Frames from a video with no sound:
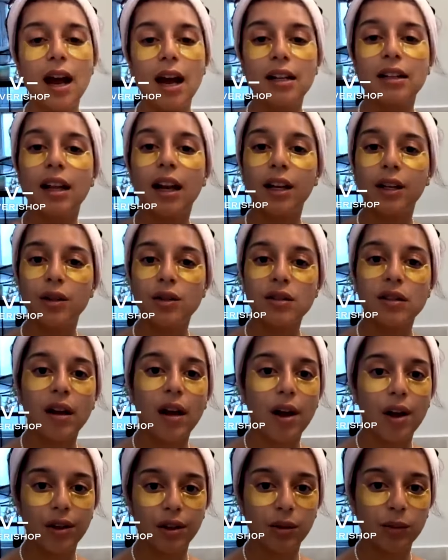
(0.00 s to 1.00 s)
And then I use
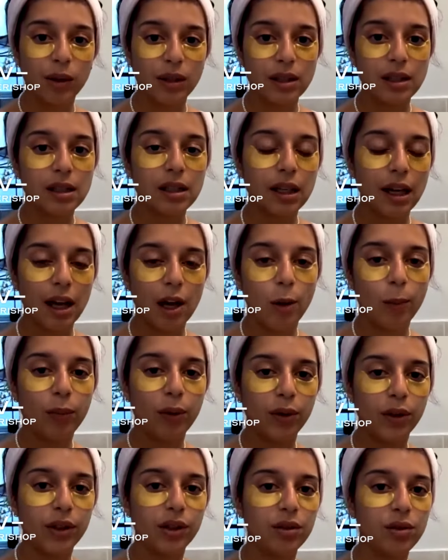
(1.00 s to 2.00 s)
the other ones to help
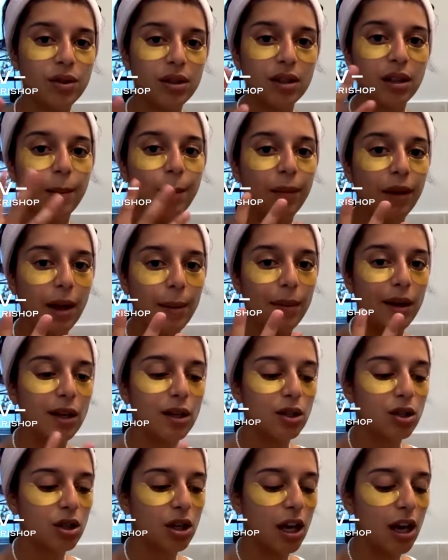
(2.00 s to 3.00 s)
reduce the
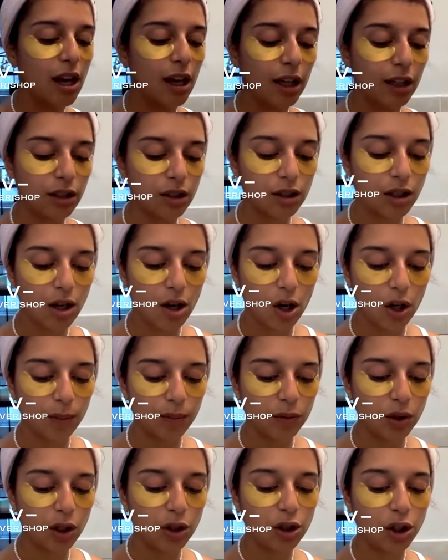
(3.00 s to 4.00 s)
blemish and
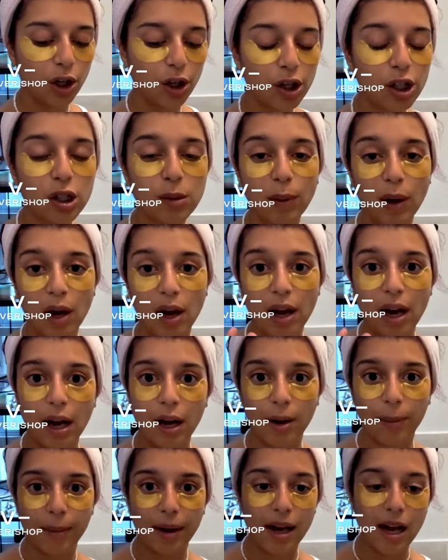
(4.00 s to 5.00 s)
um, the dark spot
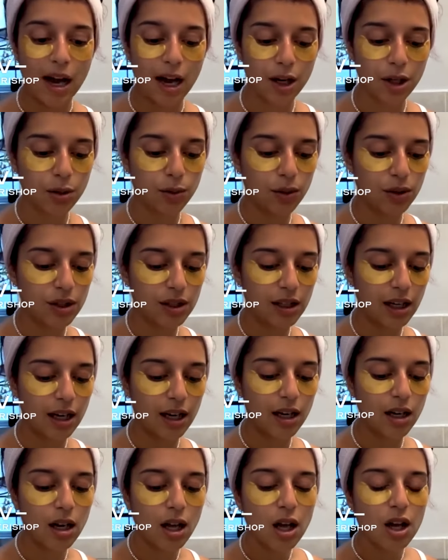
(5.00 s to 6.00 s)
on my actual
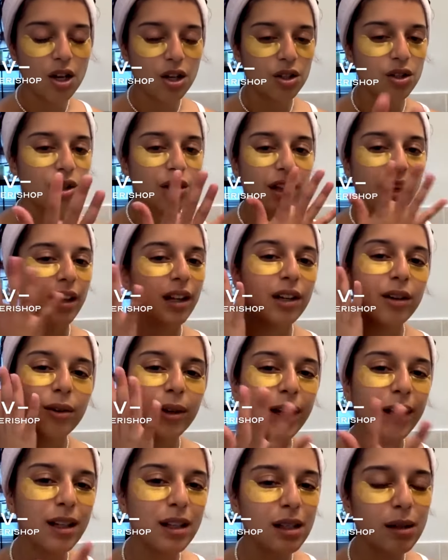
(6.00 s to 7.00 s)
skin. So then it
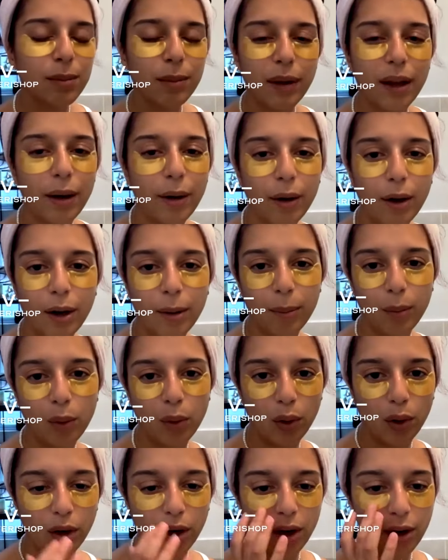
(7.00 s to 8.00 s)
creates a better and
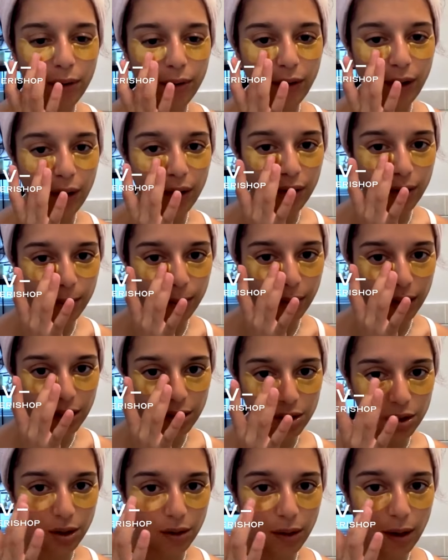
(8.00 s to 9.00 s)
more fair
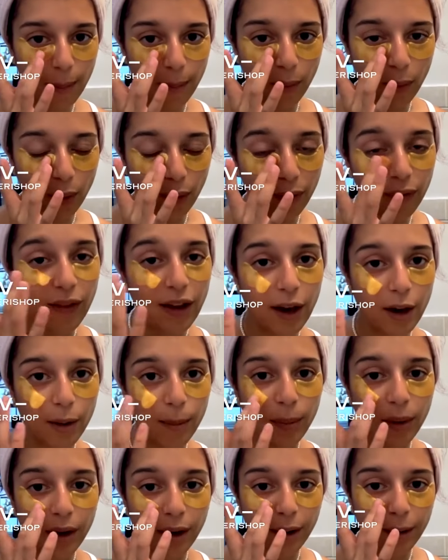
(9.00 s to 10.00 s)
complexion. Not more fair,
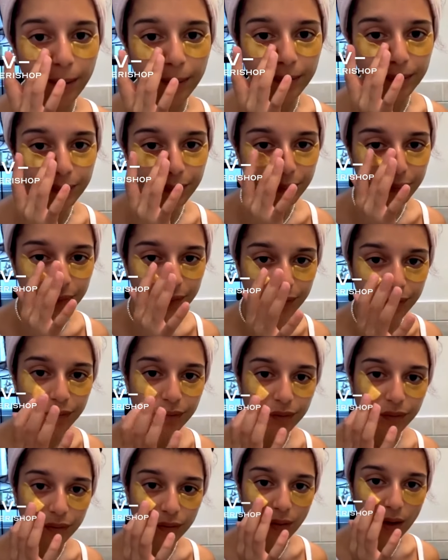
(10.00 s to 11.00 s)
but um,
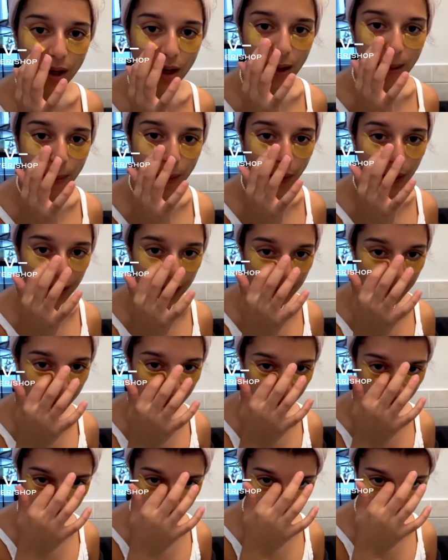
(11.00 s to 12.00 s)
more
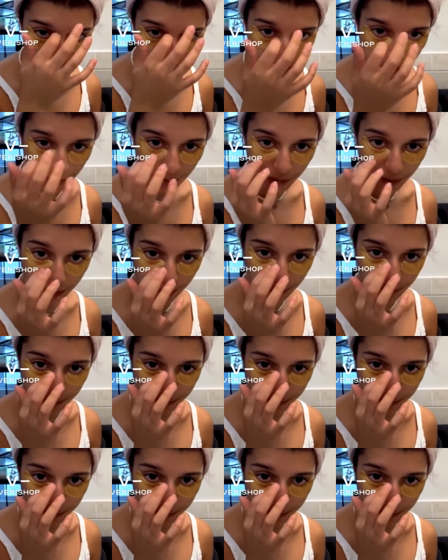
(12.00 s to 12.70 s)
even. There you go.